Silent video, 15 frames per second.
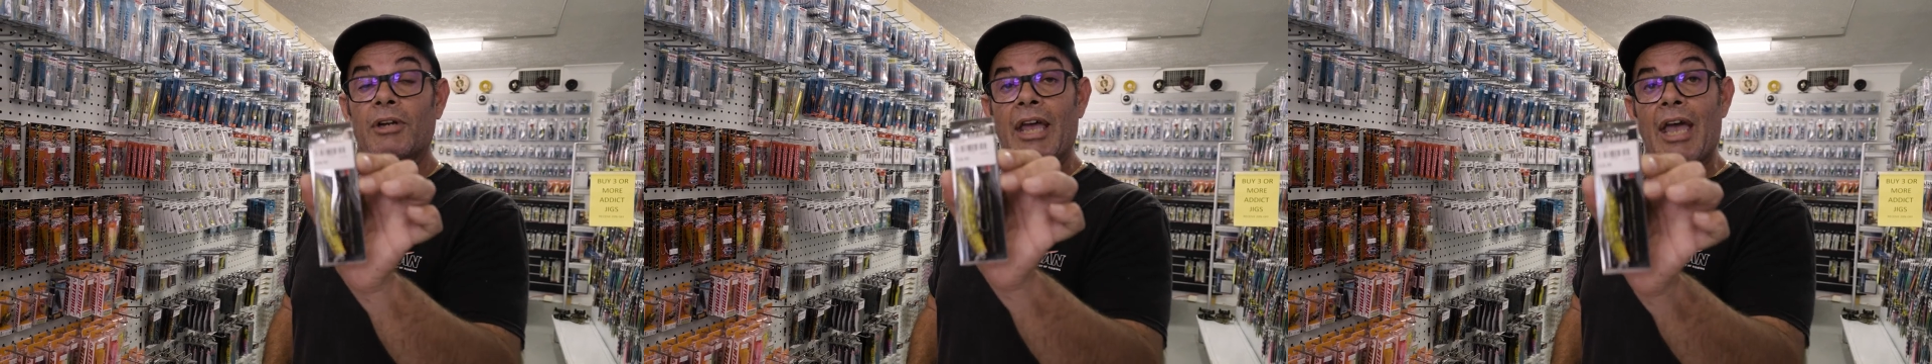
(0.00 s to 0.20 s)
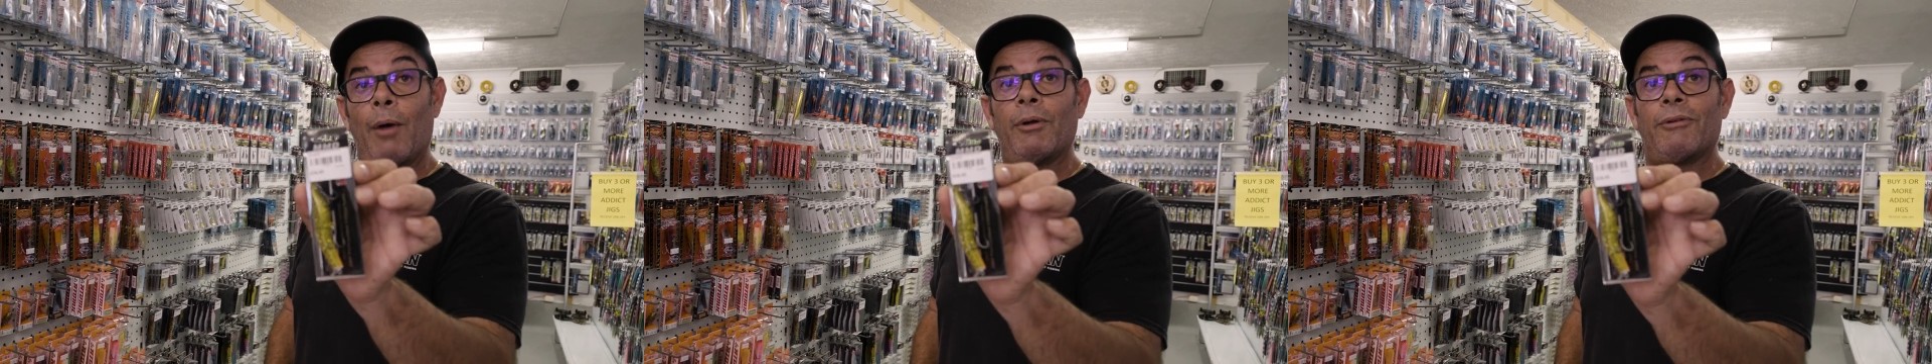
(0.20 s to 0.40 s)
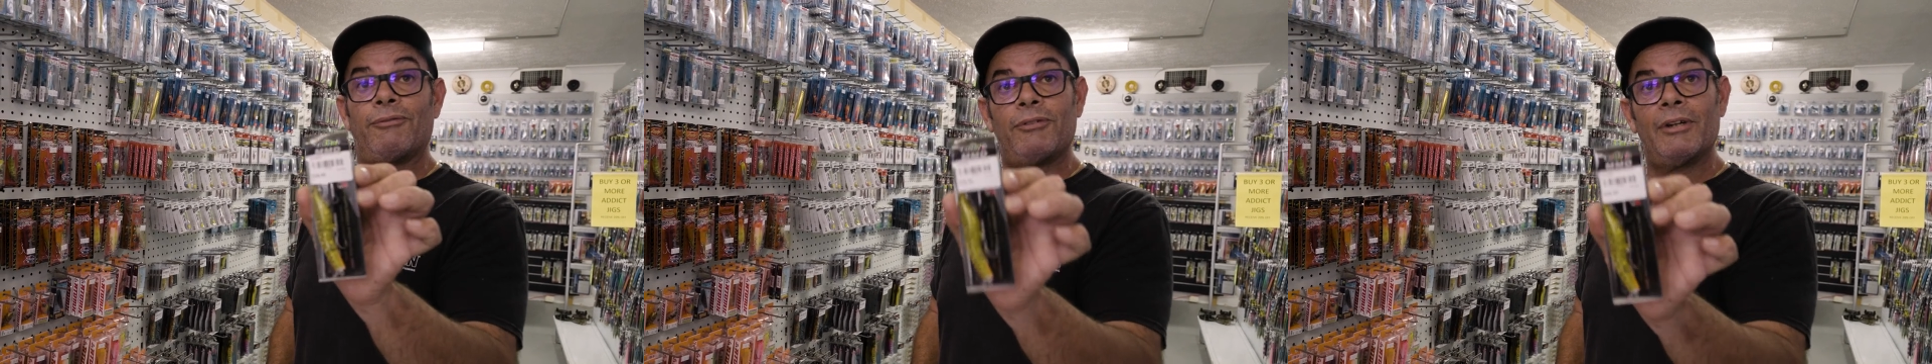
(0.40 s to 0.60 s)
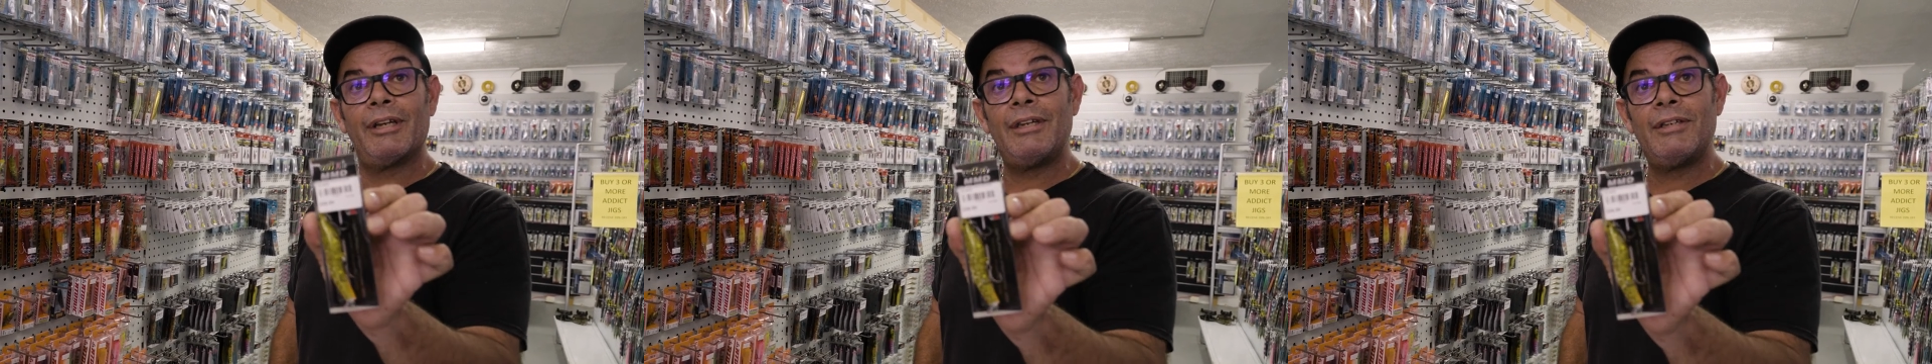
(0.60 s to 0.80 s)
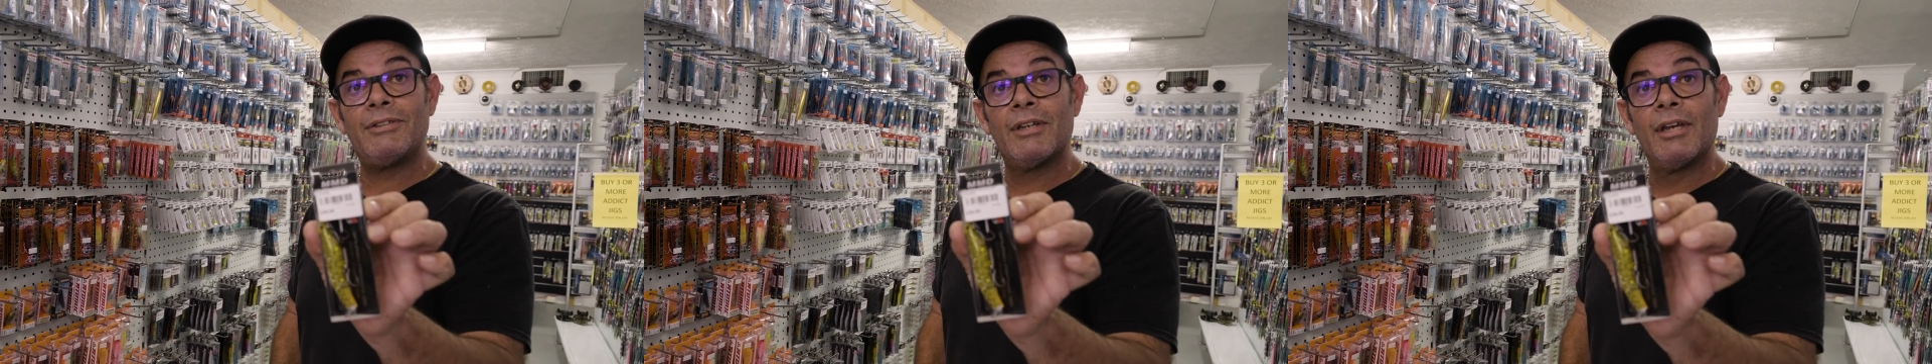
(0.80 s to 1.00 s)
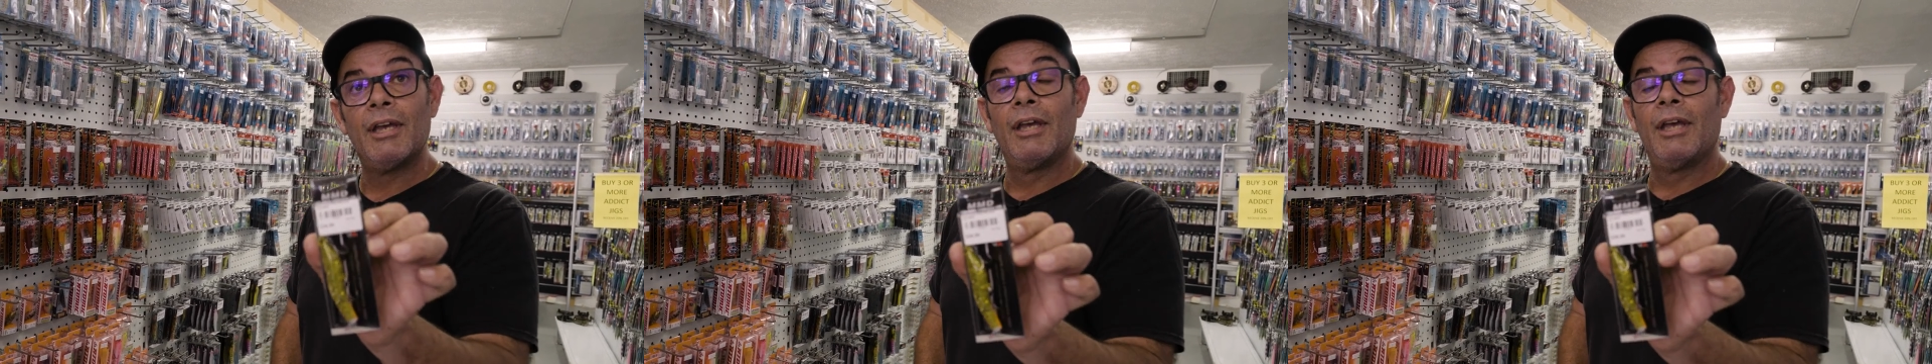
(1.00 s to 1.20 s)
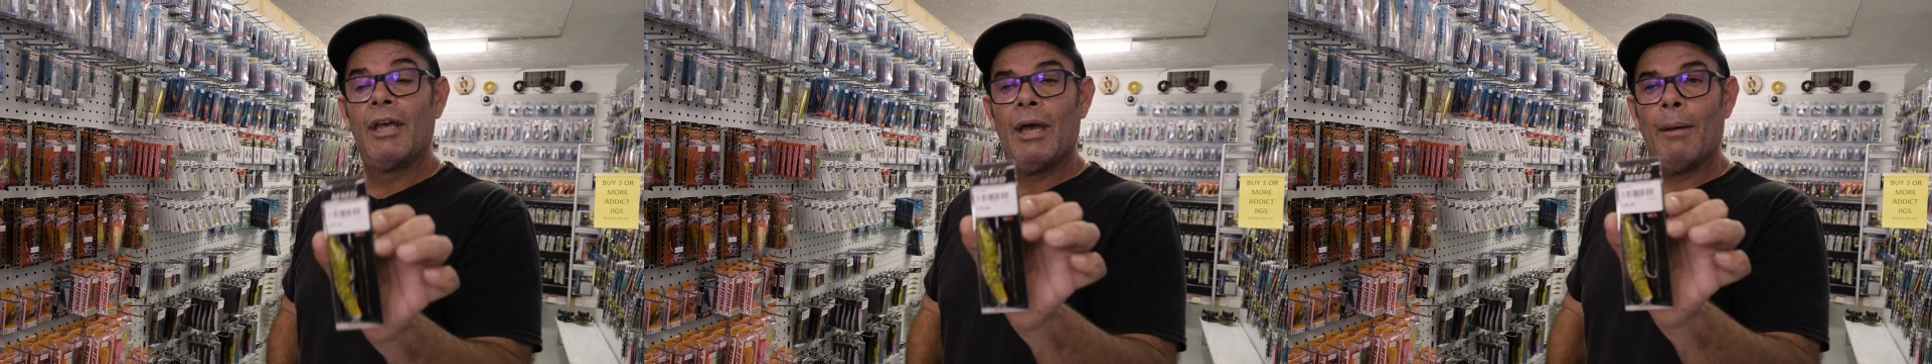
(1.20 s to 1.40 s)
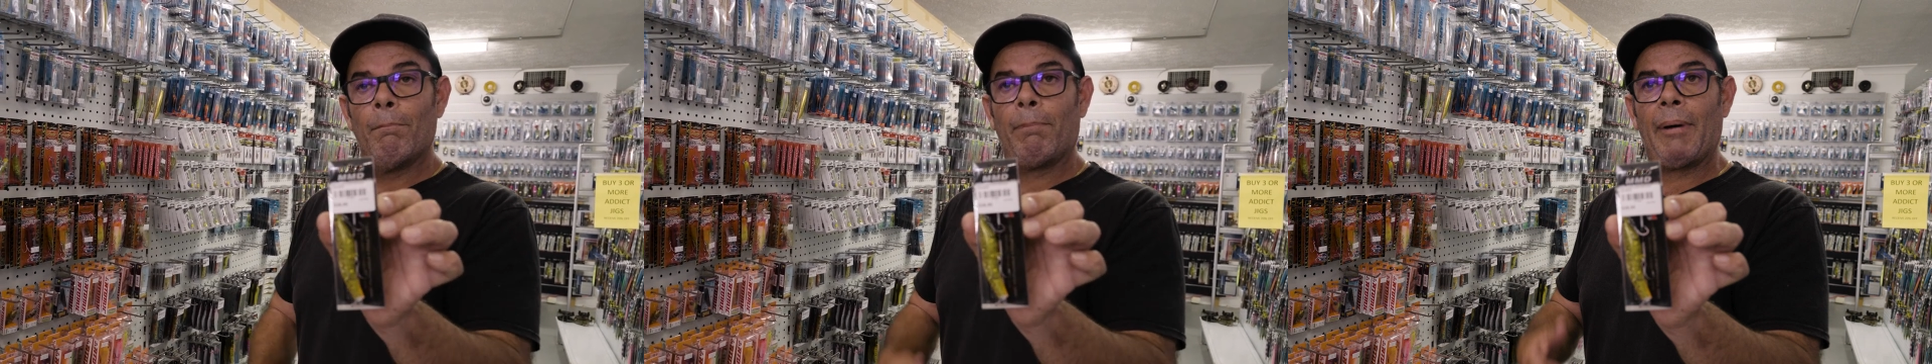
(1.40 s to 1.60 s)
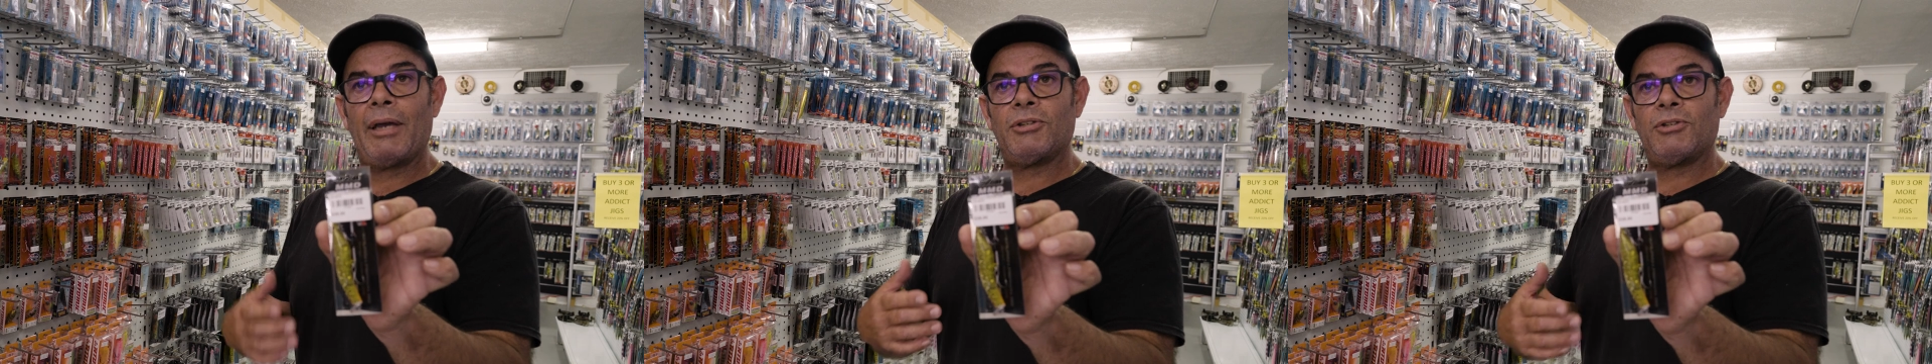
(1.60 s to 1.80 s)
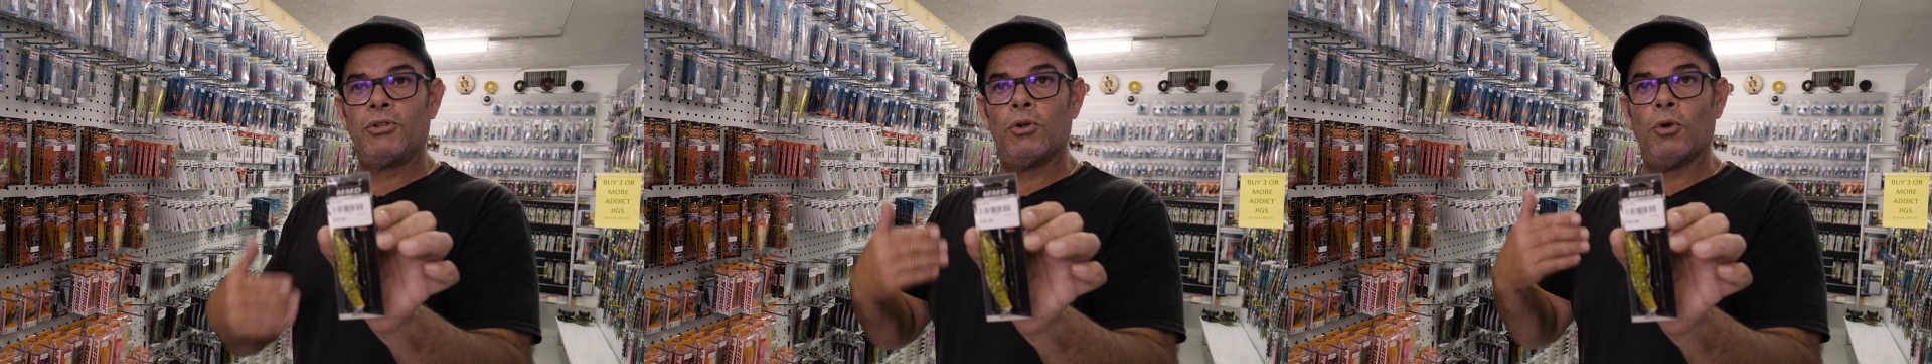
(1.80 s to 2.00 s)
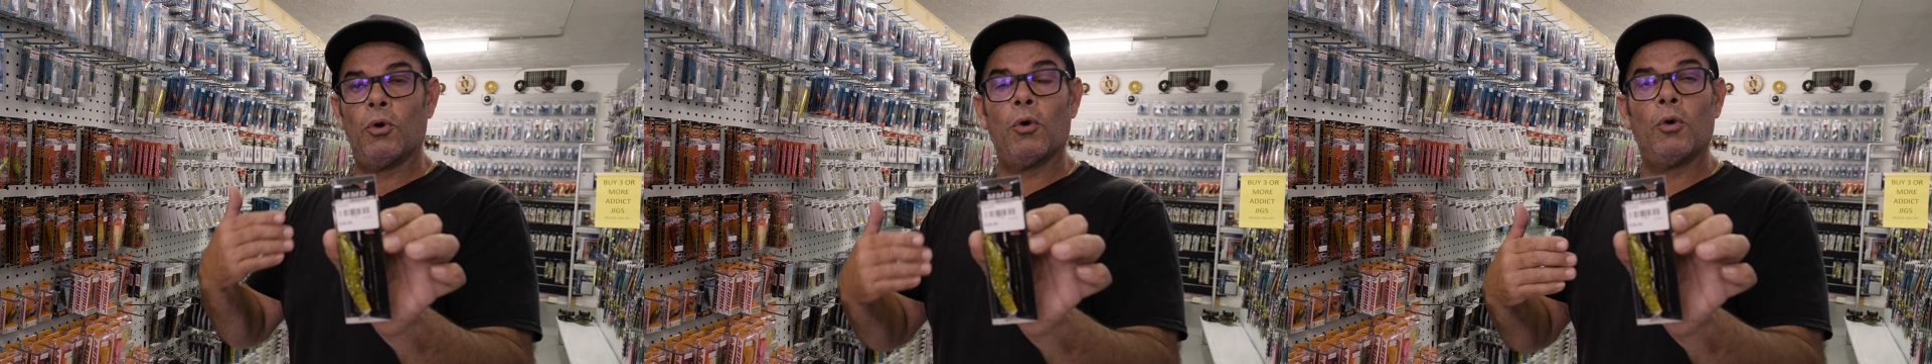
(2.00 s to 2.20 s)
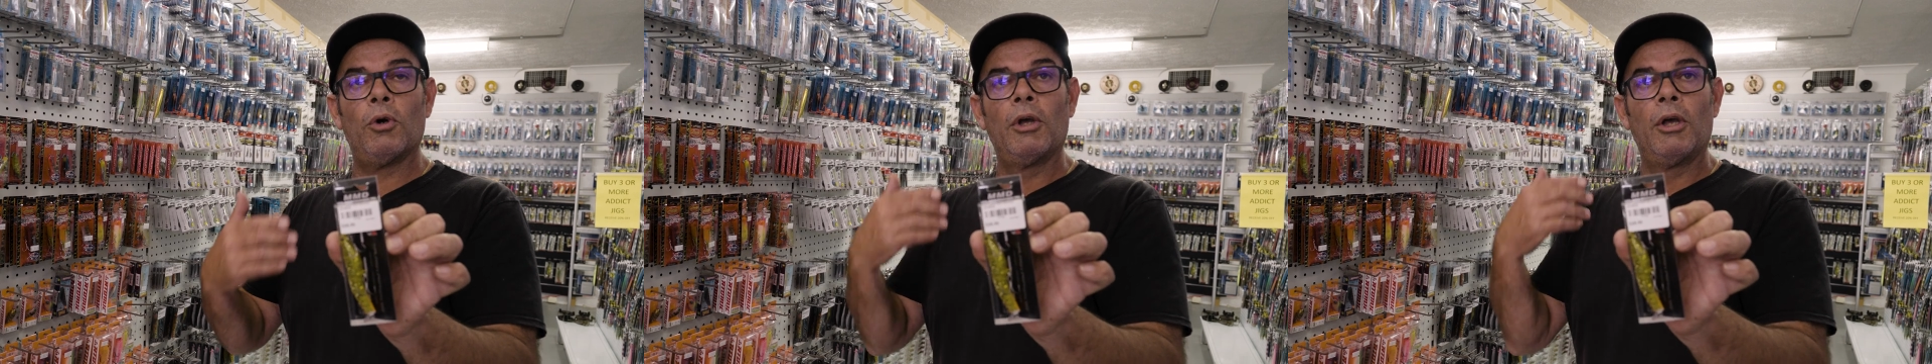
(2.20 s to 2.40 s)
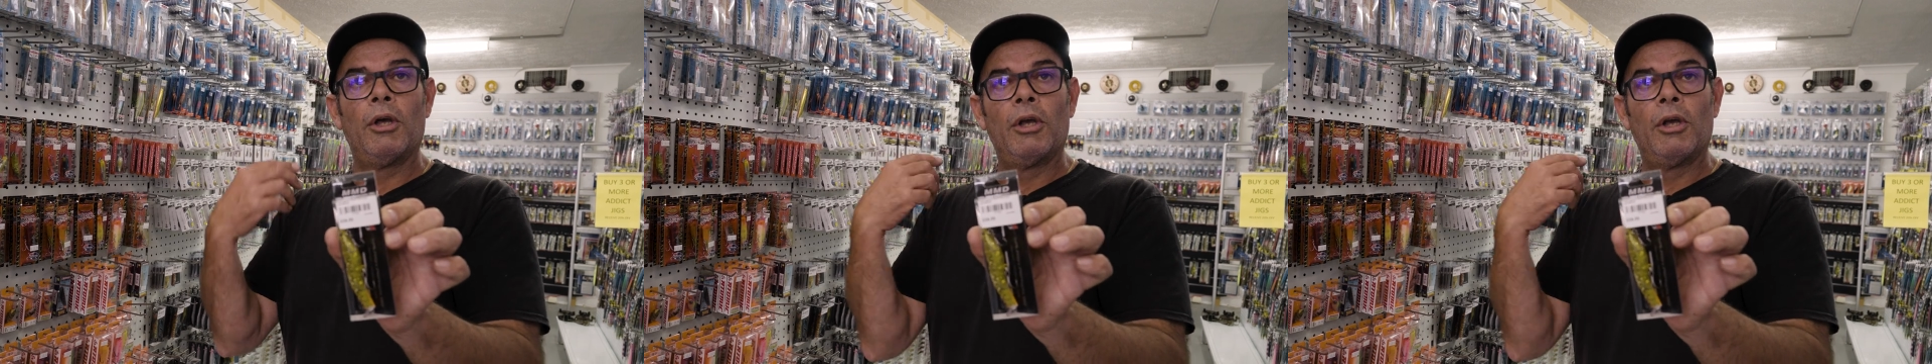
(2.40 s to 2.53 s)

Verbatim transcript: and how it flees and base your